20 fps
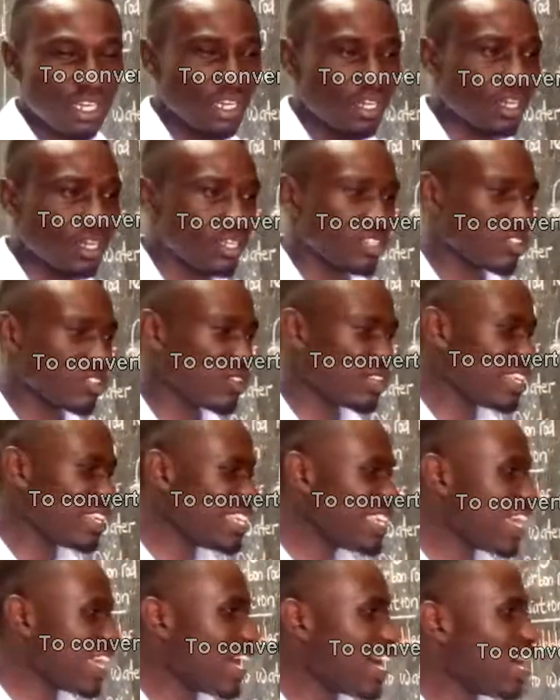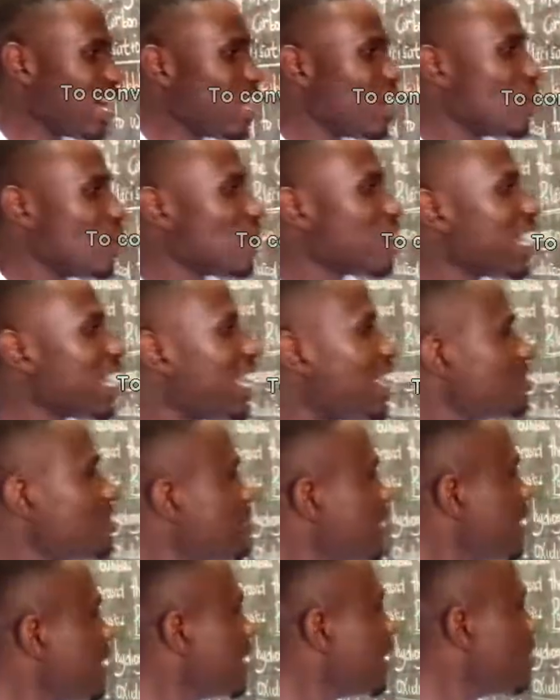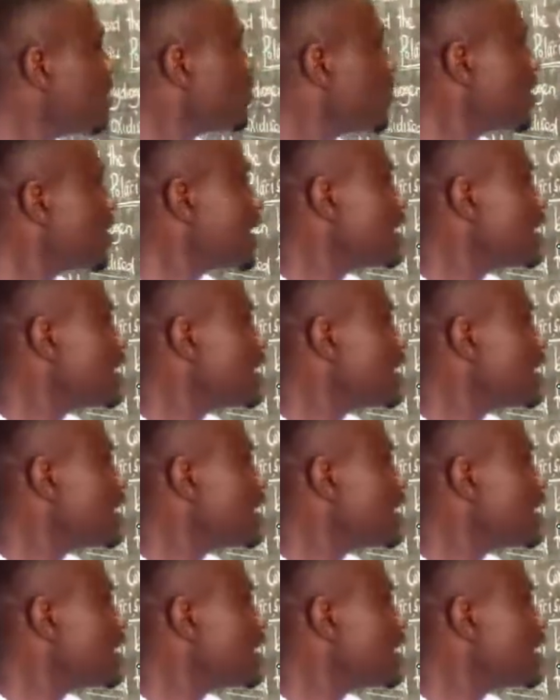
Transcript: So here, we are having ammonium